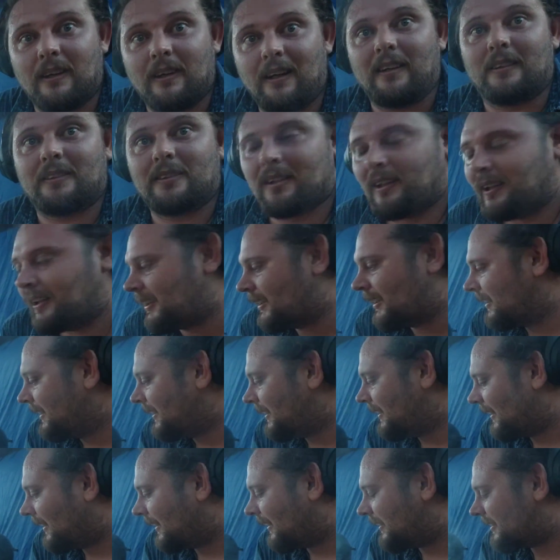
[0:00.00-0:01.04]
Rich
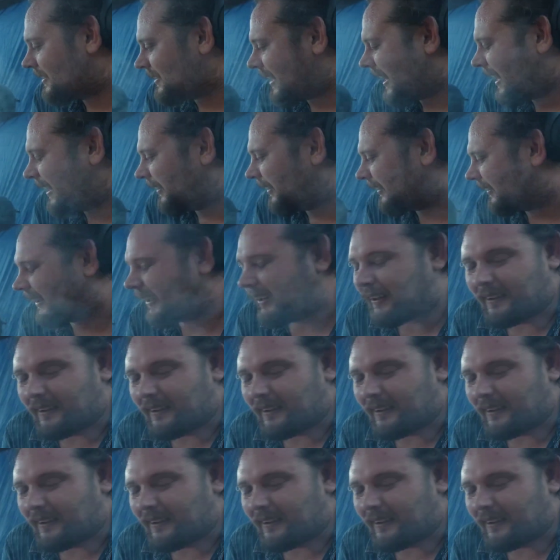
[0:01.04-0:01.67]
and Shannon.